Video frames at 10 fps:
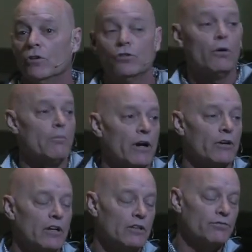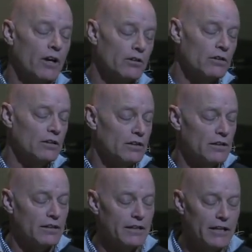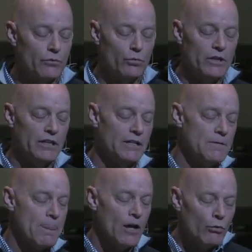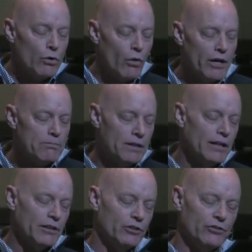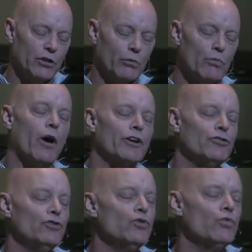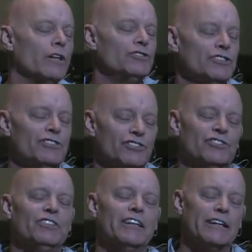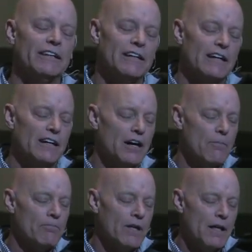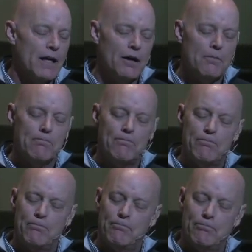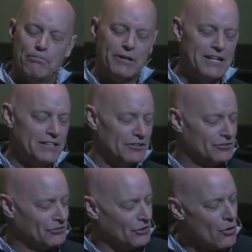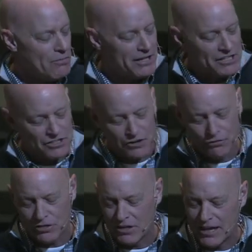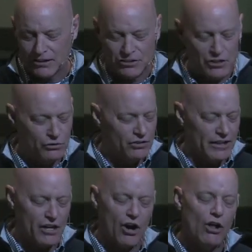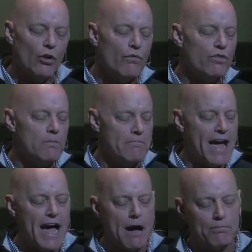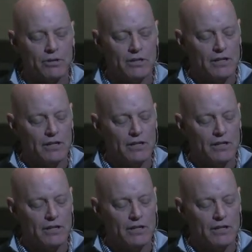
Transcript: So you all bow your heads. Father, again, we, we want to be like your son. We want to do what Jesus did. Um, but he did so many different things and he was like all over the map.